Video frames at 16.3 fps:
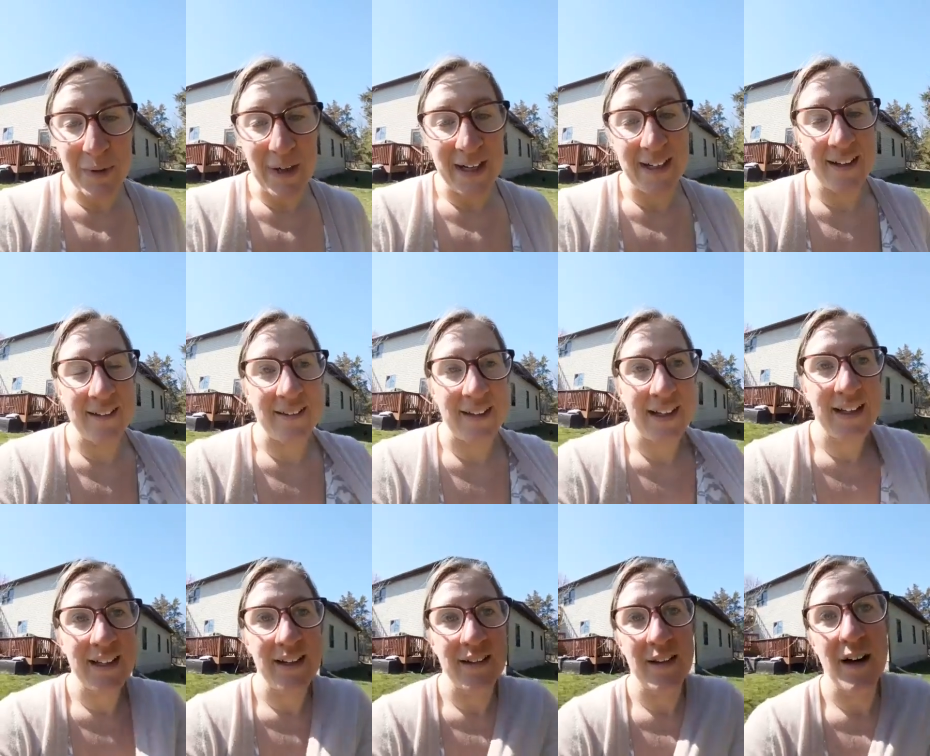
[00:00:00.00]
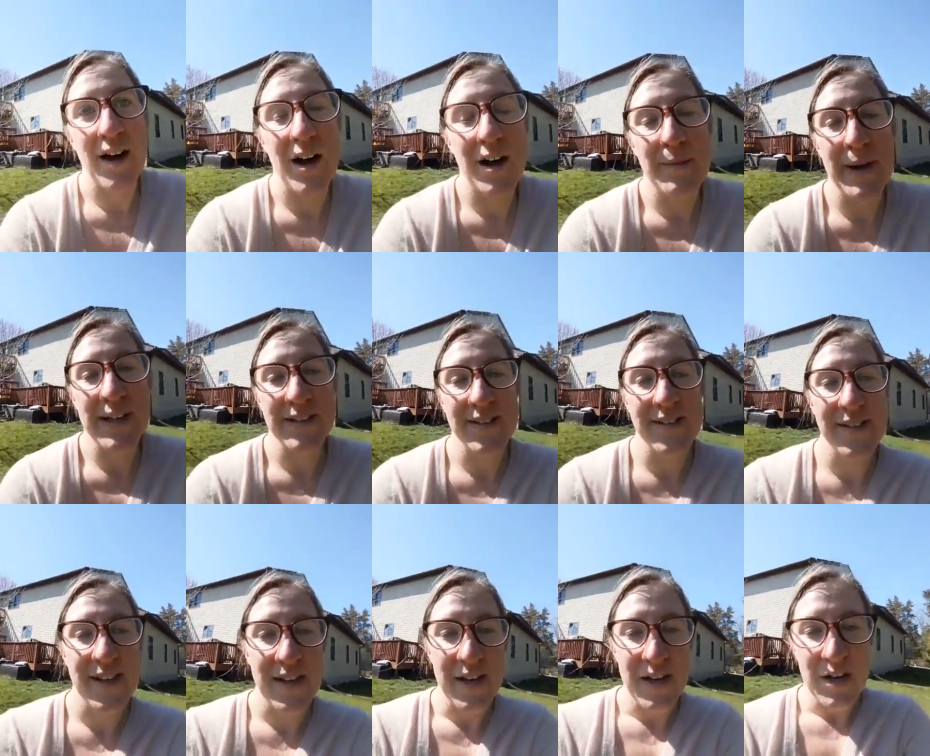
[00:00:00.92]
I can link it in the comments,
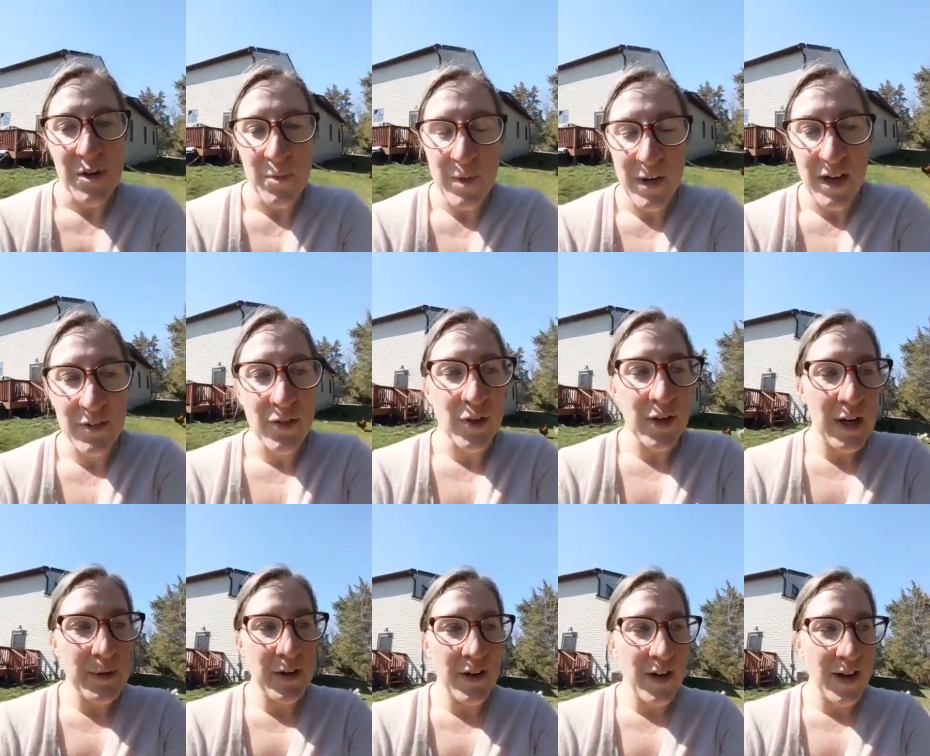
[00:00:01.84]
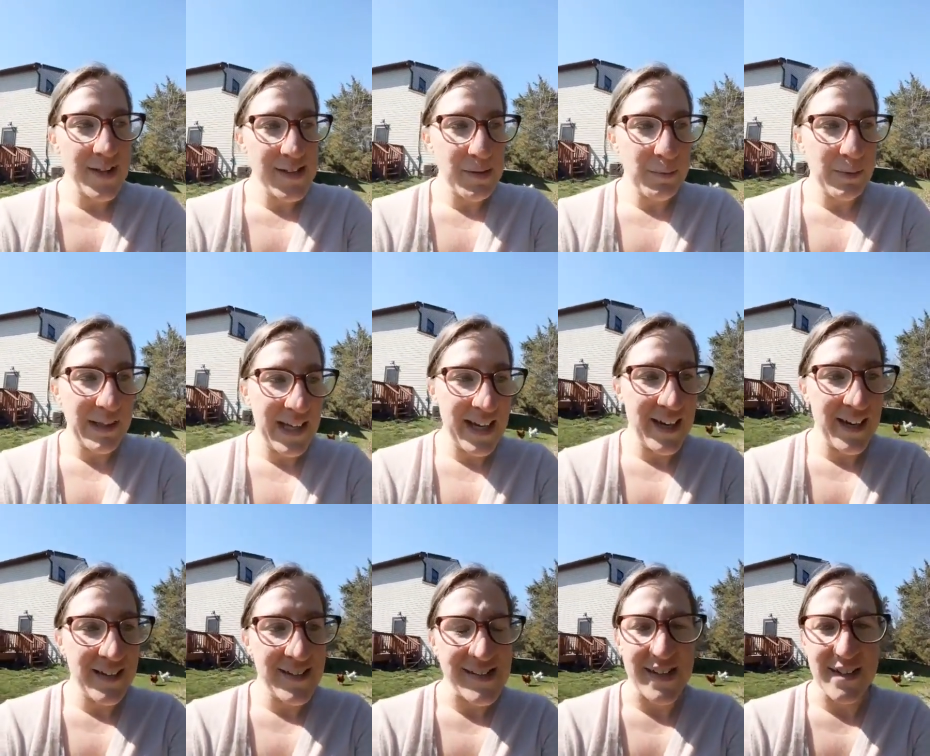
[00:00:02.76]
where if you come across a
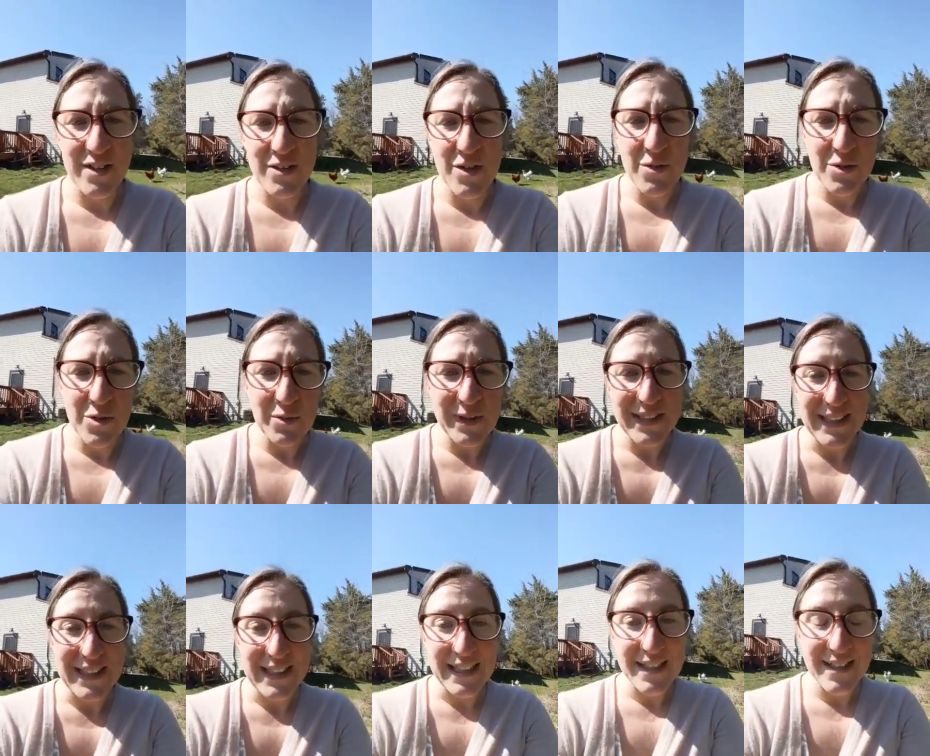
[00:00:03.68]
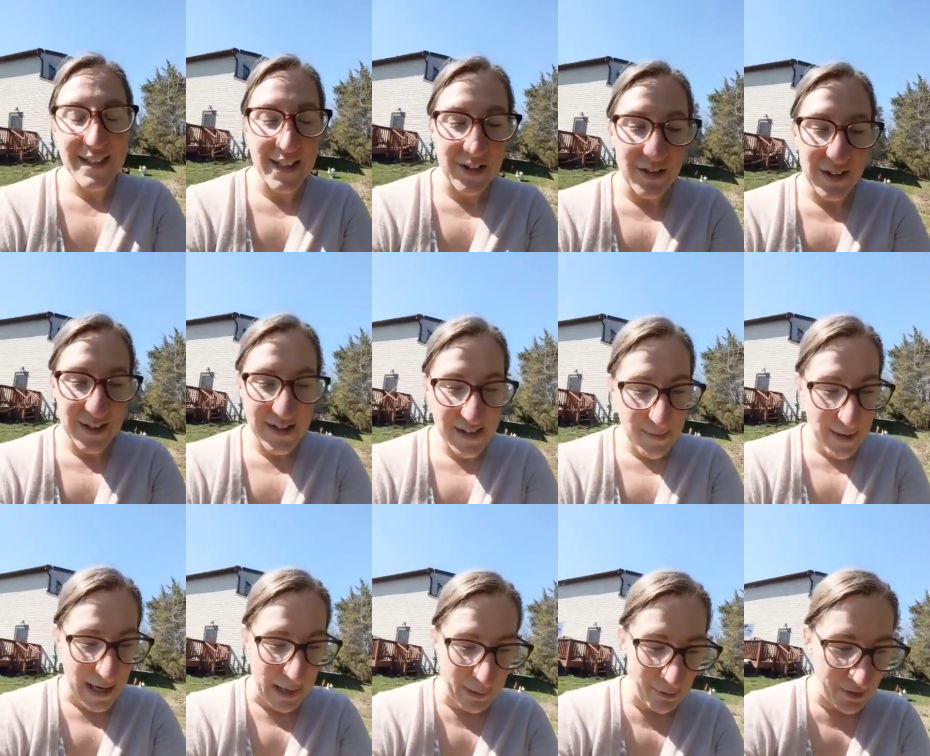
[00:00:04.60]
plant and you don't know what it is and you need some
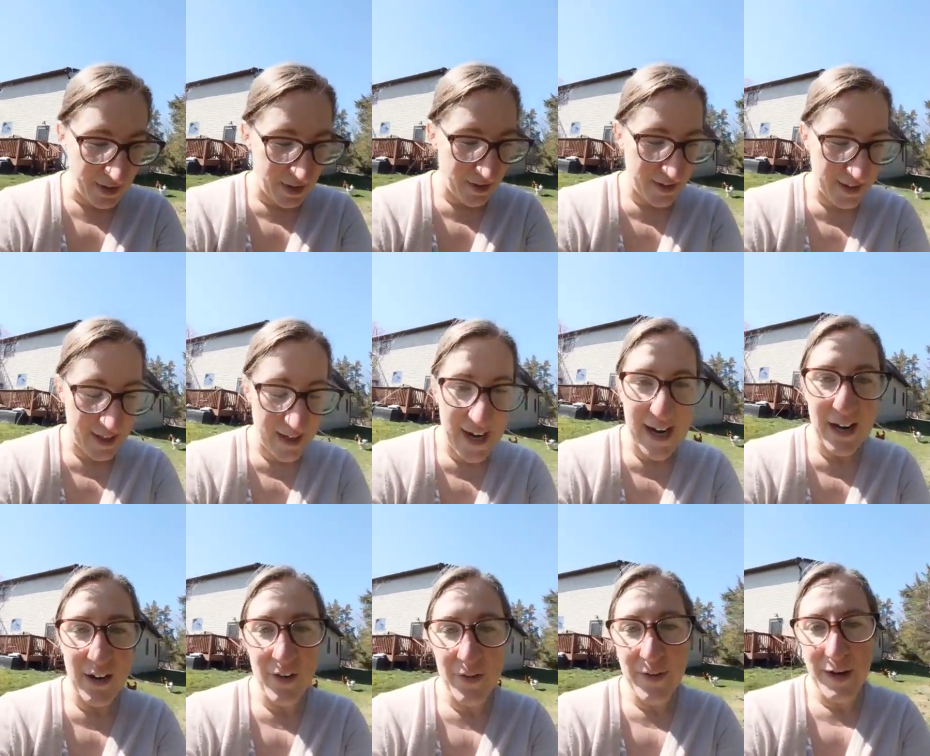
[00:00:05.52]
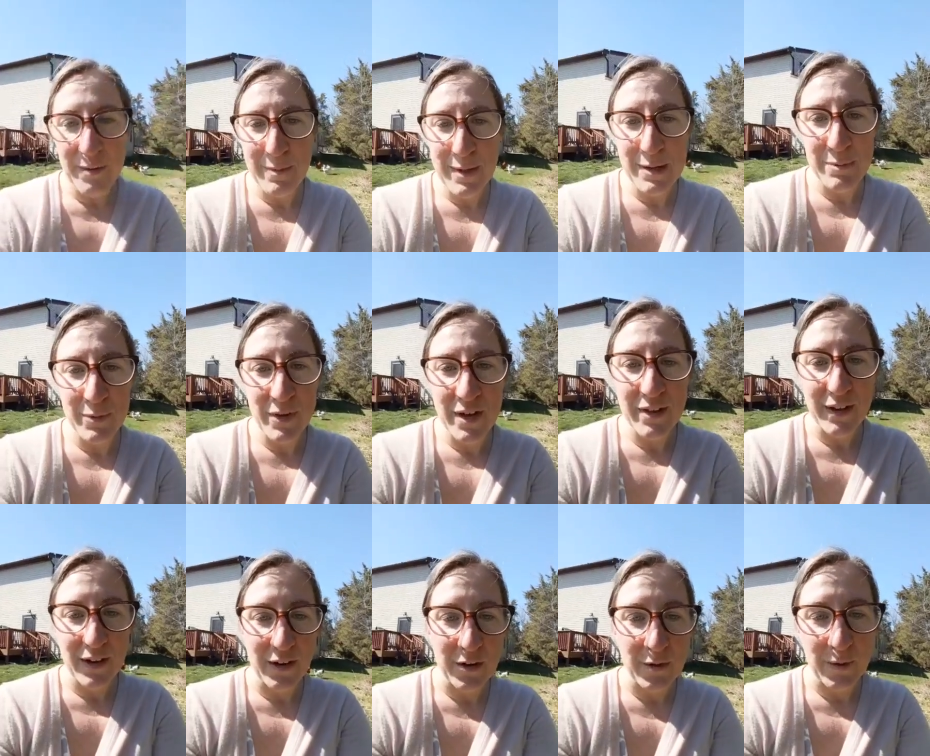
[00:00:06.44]
help figuring it out, there are people in
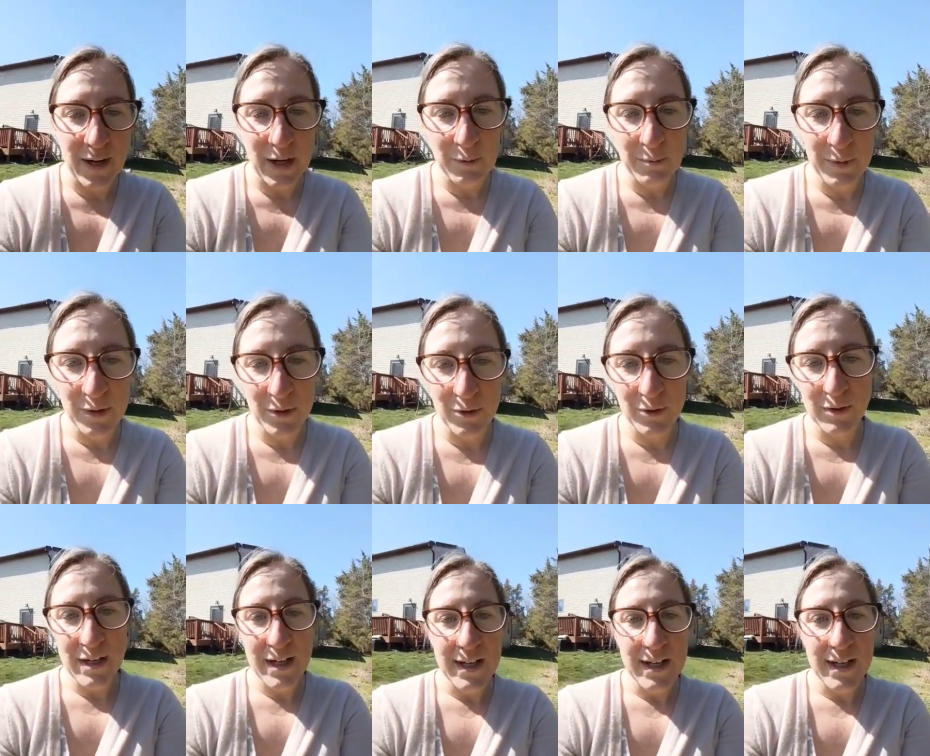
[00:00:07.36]
there who will help you